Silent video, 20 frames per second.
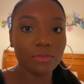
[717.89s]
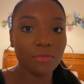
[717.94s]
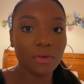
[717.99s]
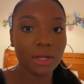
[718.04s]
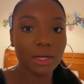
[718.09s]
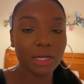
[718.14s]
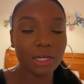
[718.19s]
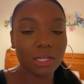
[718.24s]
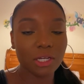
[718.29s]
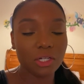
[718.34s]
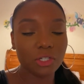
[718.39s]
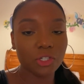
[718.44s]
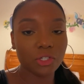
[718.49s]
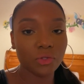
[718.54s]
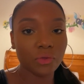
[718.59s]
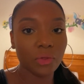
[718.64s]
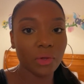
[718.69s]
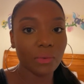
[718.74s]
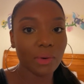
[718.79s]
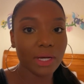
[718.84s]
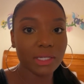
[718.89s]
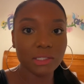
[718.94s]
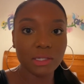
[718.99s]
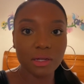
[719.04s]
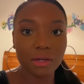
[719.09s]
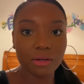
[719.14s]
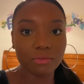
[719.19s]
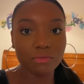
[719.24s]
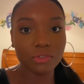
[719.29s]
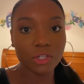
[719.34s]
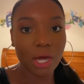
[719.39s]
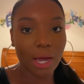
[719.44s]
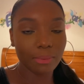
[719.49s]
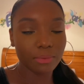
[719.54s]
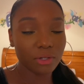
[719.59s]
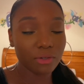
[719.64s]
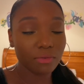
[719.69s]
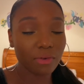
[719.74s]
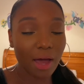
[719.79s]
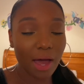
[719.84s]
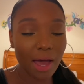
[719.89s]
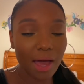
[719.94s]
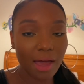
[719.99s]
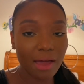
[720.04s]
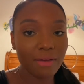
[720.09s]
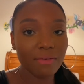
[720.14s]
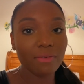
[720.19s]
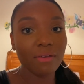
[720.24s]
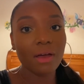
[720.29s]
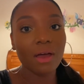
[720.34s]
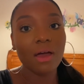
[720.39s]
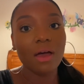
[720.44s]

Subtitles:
finish the rest of chapter 5